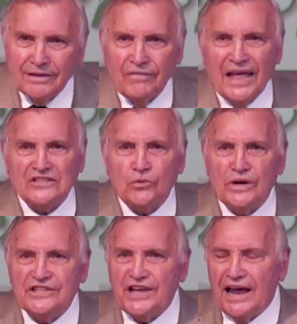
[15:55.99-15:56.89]
That's what
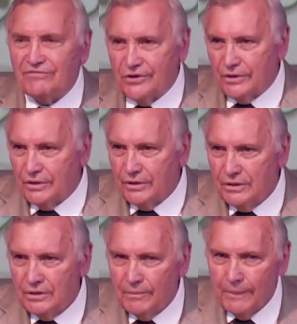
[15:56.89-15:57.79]
he's after.
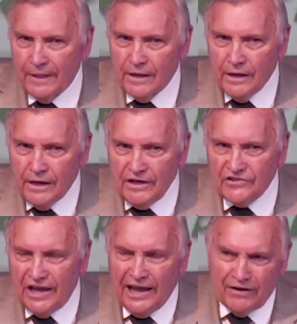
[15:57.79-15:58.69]
He's
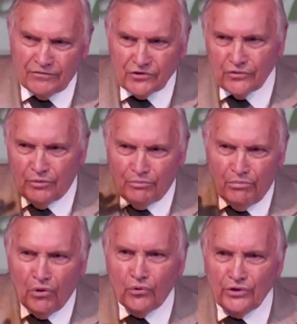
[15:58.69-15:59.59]
after the
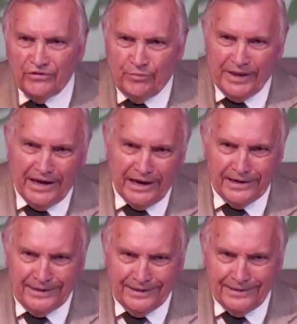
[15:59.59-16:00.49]
motive
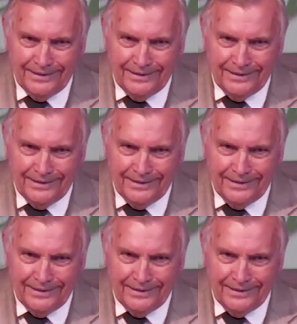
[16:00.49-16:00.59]
behind it.